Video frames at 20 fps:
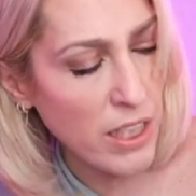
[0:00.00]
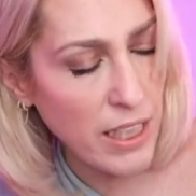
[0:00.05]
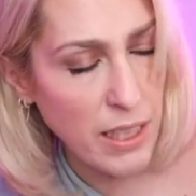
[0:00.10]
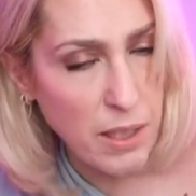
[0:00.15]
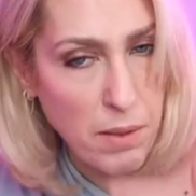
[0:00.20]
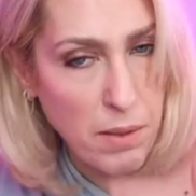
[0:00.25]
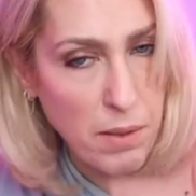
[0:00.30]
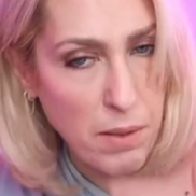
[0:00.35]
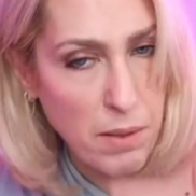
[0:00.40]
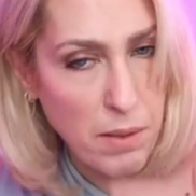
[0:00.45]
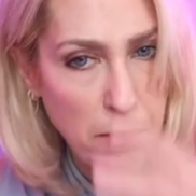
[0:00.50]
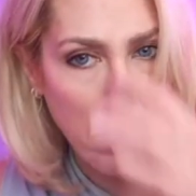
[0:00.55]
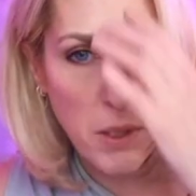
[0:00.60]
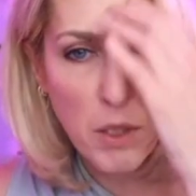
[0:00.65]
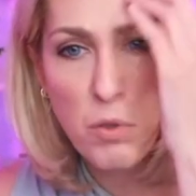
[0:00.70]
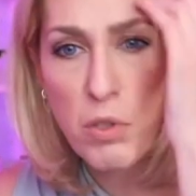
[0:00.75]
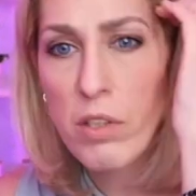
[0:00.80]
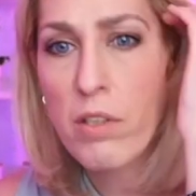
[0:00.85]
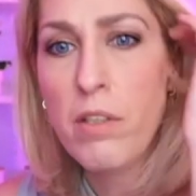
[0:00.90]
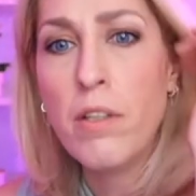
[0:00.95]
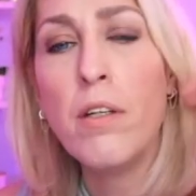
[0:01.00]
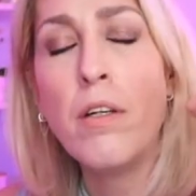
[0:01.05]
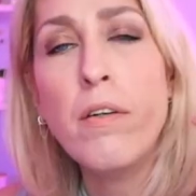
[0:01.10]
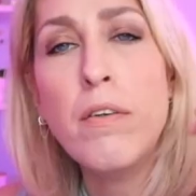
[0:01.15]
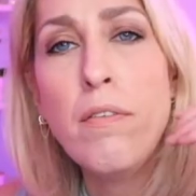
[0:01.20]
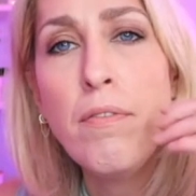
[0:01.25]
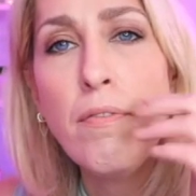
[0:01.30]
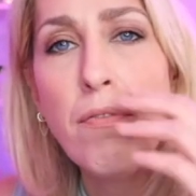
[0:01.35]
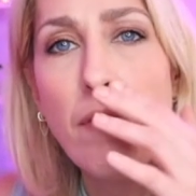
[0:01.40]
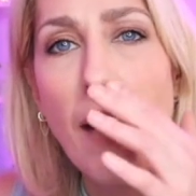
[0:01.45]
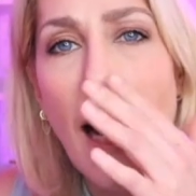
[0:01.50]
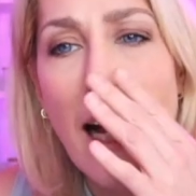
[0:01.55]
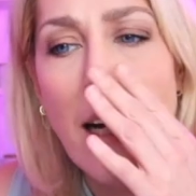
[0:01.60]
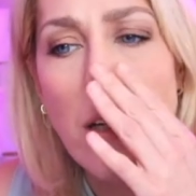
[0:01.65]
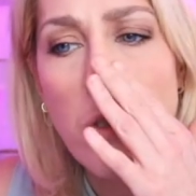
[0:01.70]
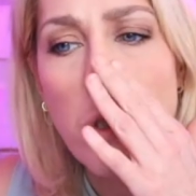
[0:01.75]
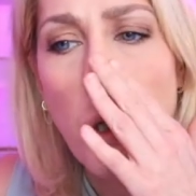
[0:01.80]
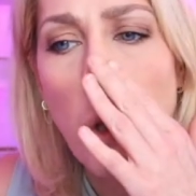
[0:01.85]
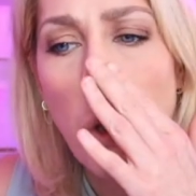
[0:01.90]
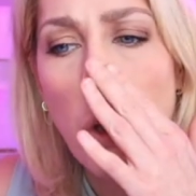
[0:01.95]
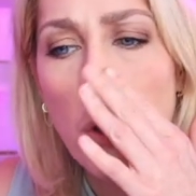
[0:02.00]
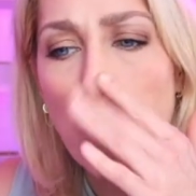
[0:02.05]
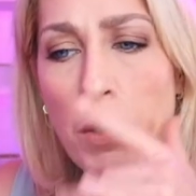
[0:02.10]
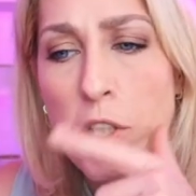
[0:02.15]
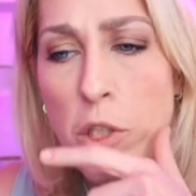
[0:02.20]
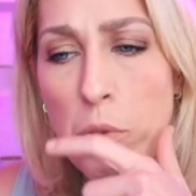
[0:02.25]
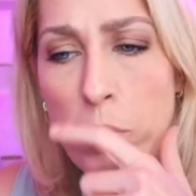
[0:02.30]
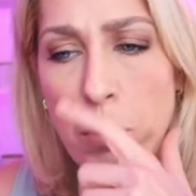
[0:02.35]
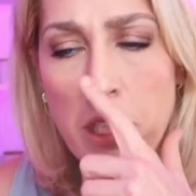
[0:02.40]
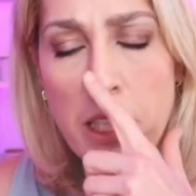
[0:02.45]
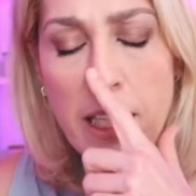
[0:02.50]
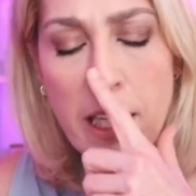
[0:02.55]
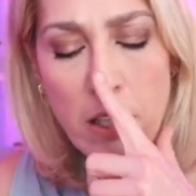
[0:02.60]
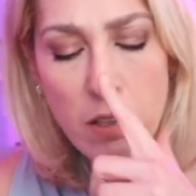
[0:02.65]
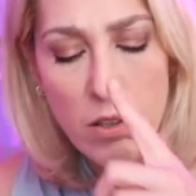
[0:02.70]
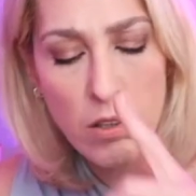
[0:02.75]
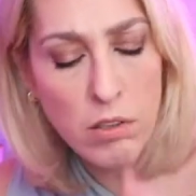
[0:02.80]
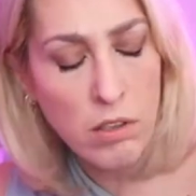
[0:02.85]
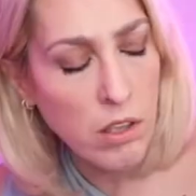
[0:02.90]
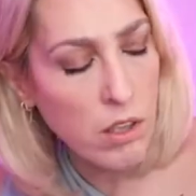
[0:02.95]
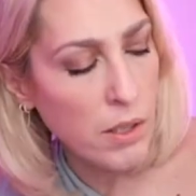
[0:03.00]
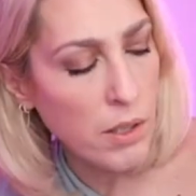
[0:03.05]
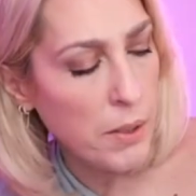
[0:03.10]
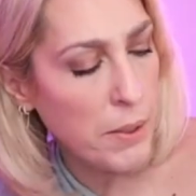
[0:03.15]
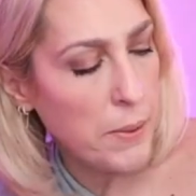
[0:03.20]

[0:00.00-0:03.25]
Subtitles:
like an abusive household when she was little.